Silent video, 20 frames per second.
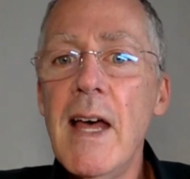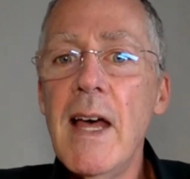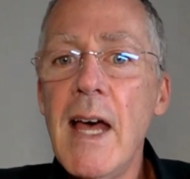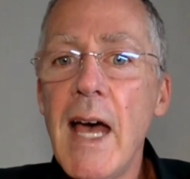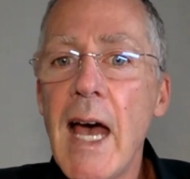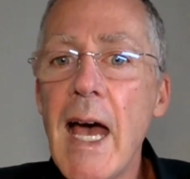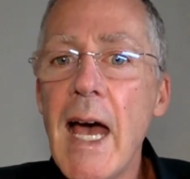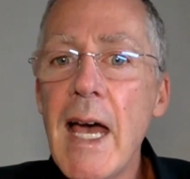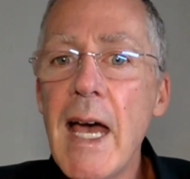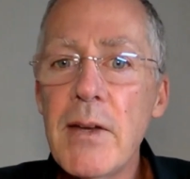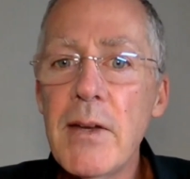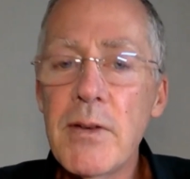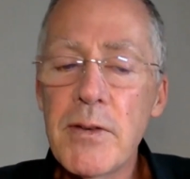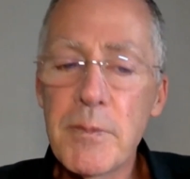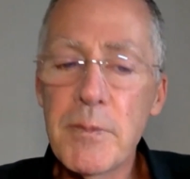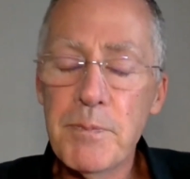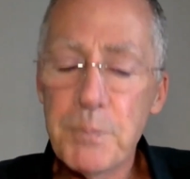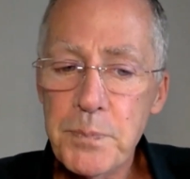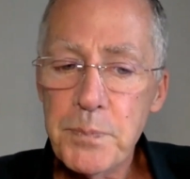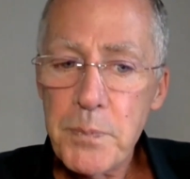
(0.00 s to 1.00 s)
And
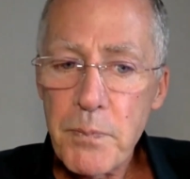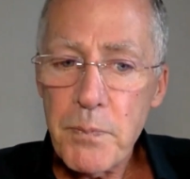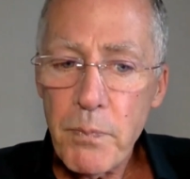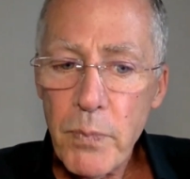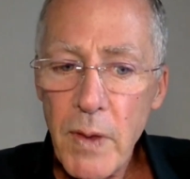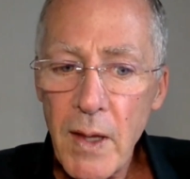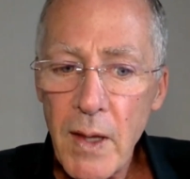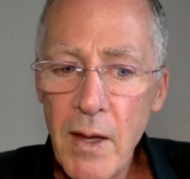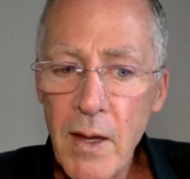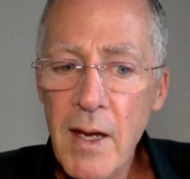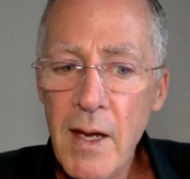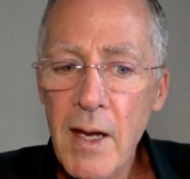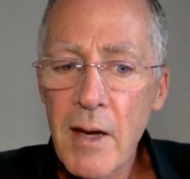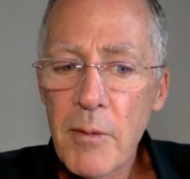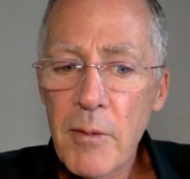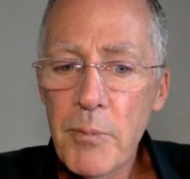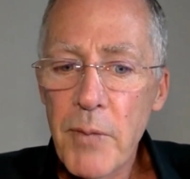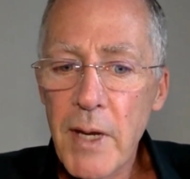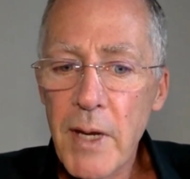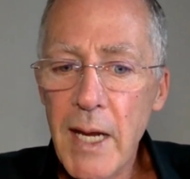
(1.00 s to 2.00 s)

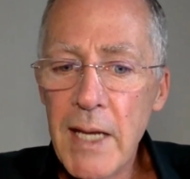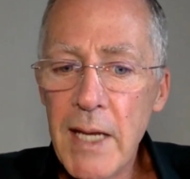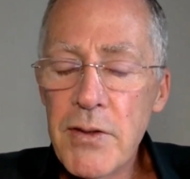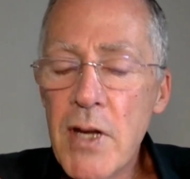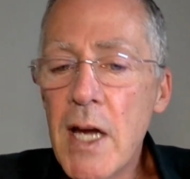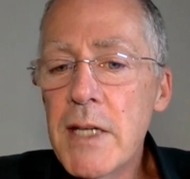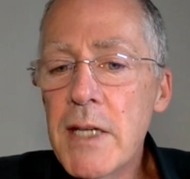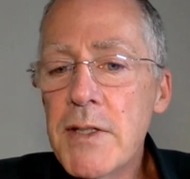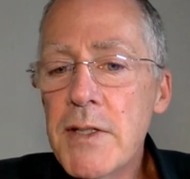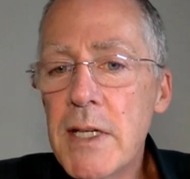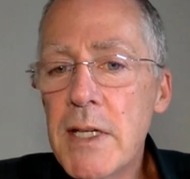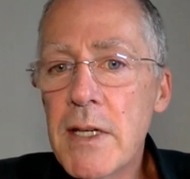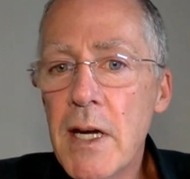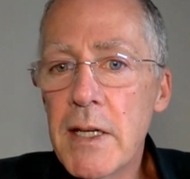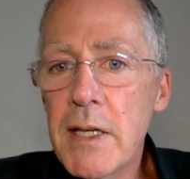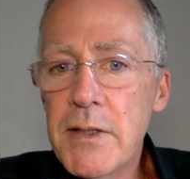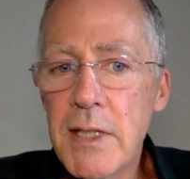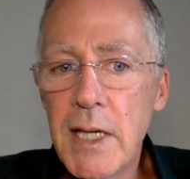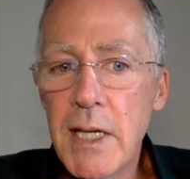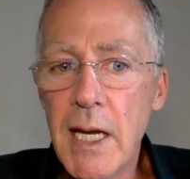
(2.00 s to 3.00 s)
in
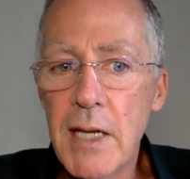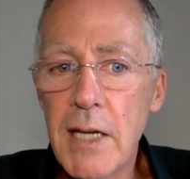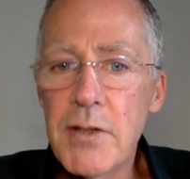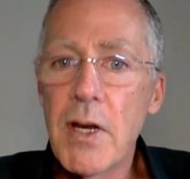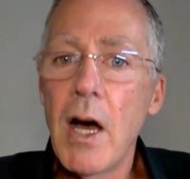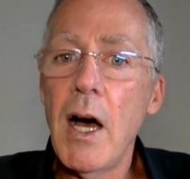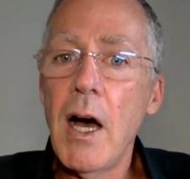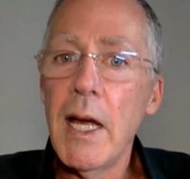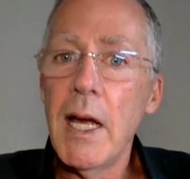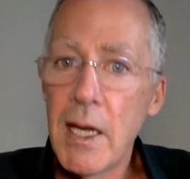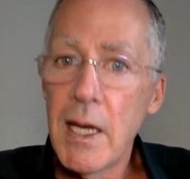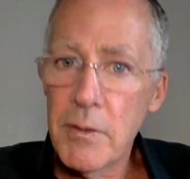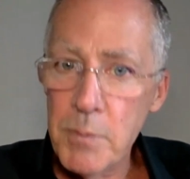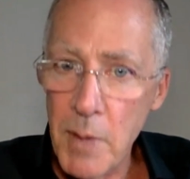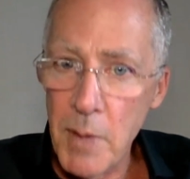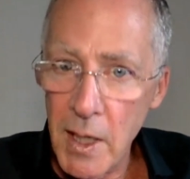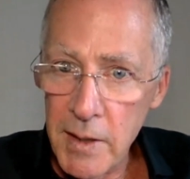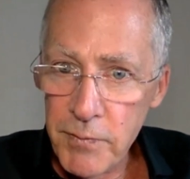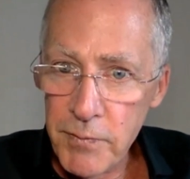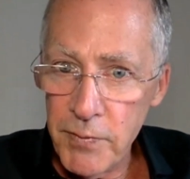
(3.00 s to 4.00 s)
1998, I had
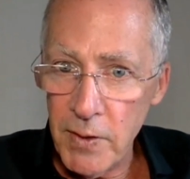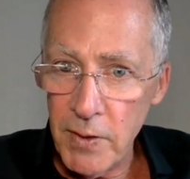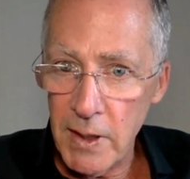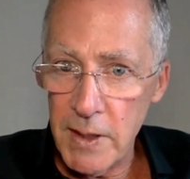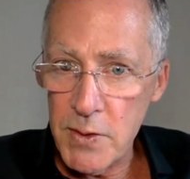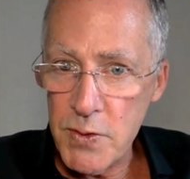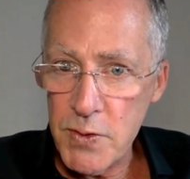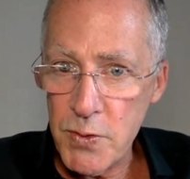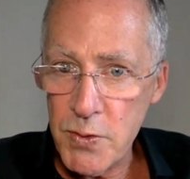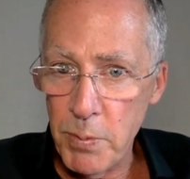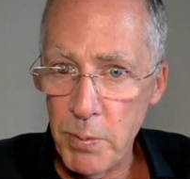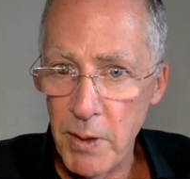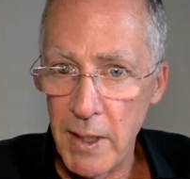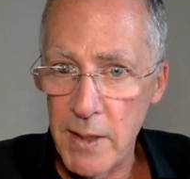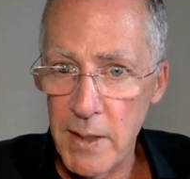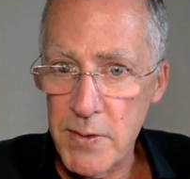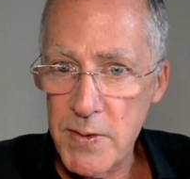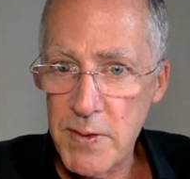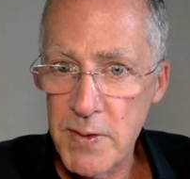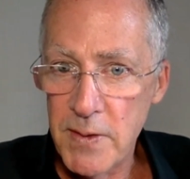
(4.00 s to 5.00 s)
my fillings
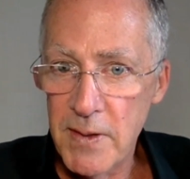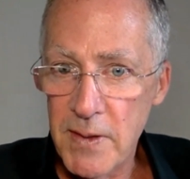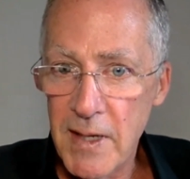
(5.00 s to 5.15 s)
replaced.